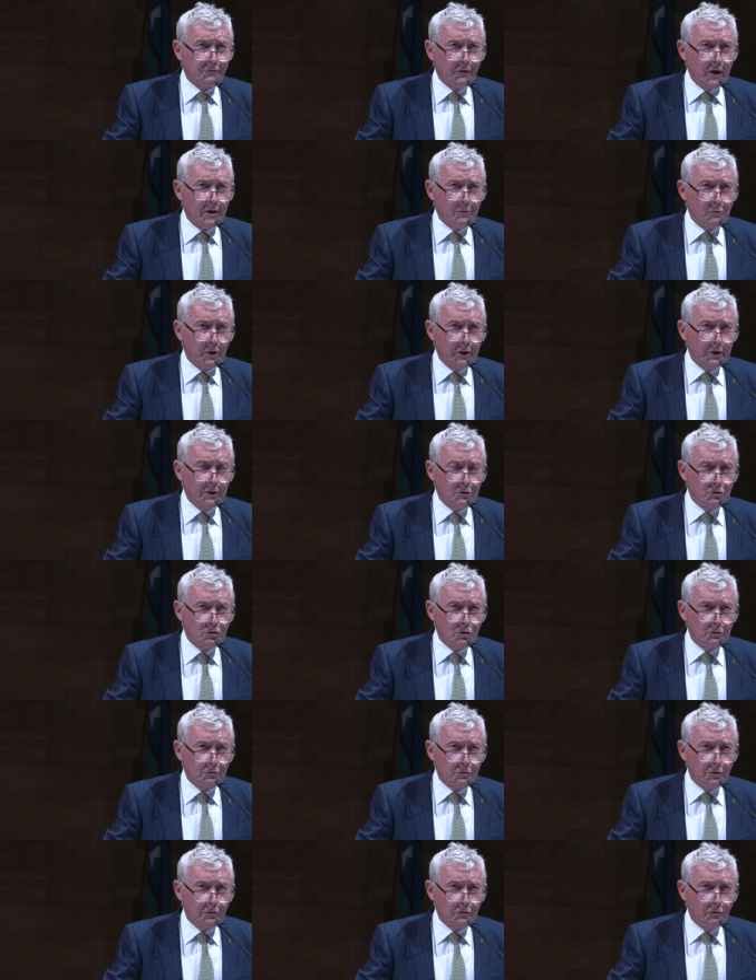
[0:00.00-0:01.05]
family,
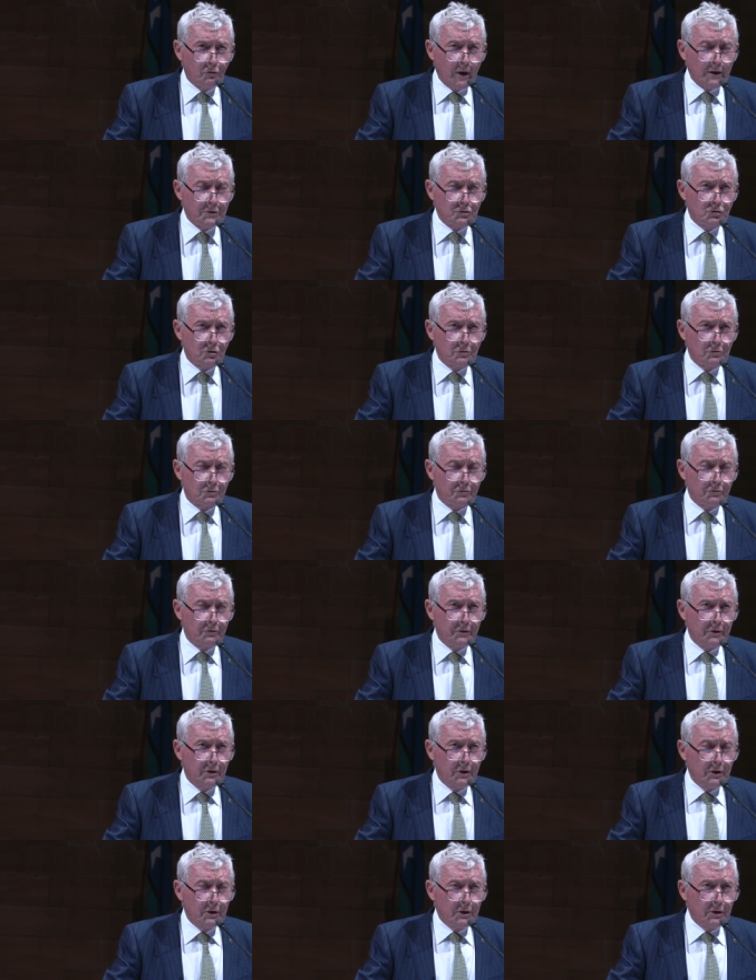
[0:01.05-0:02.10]
children,
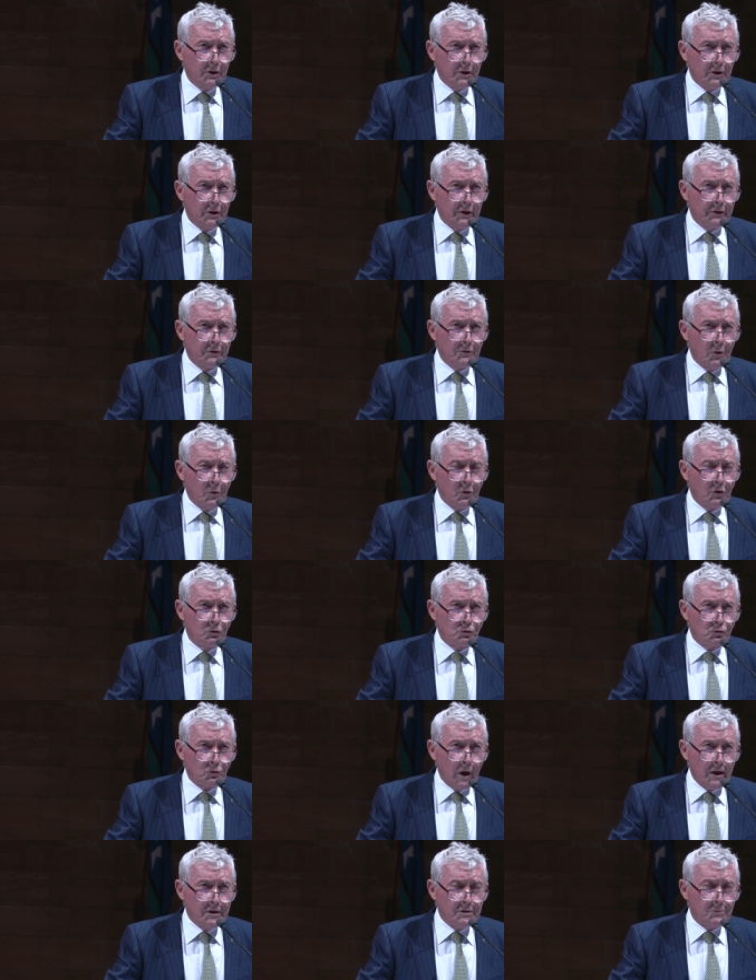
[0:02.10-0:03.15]
grandchildren in
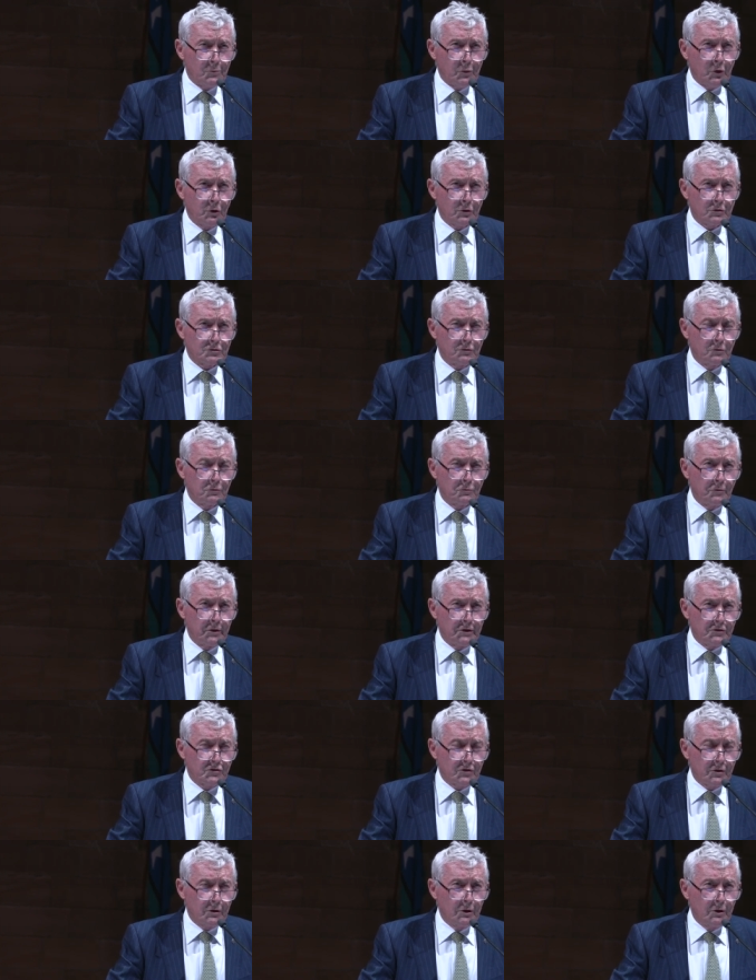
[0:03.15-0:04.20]
great personal
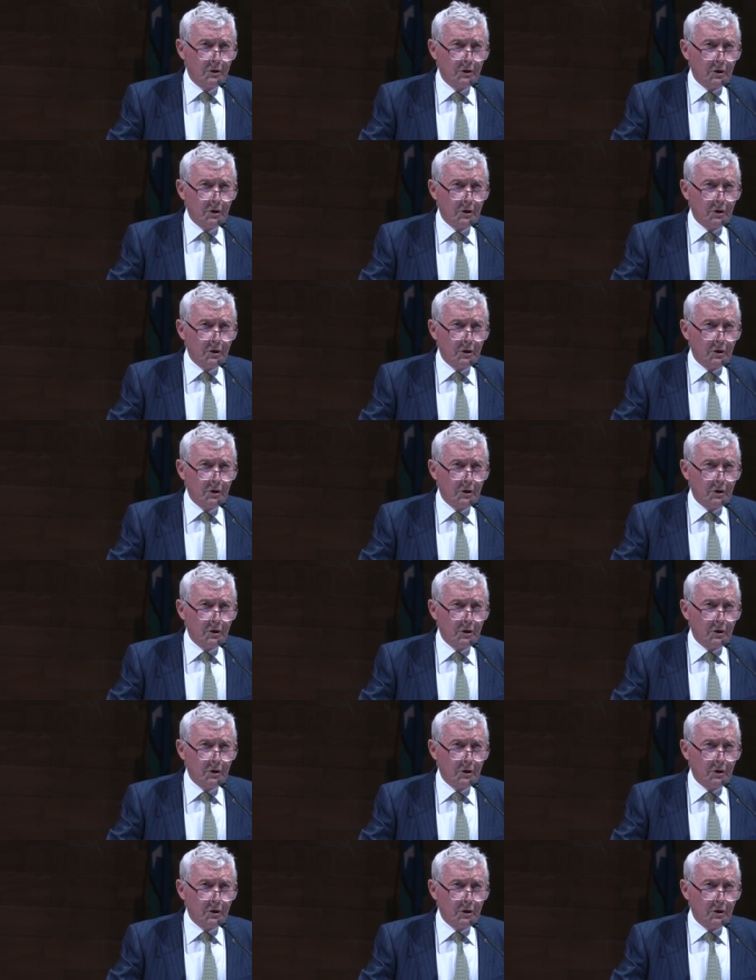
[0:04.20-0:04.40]
risk